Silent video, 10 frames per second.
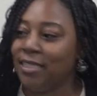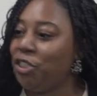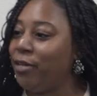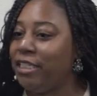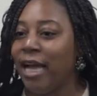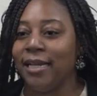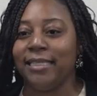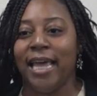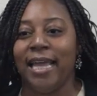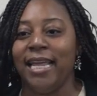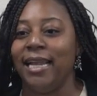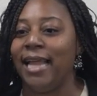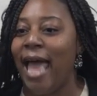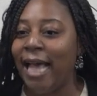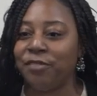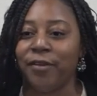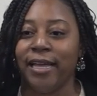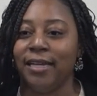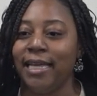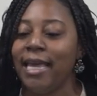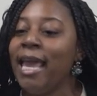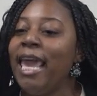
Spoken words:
to stretch out his hand. He didn't ask for healing.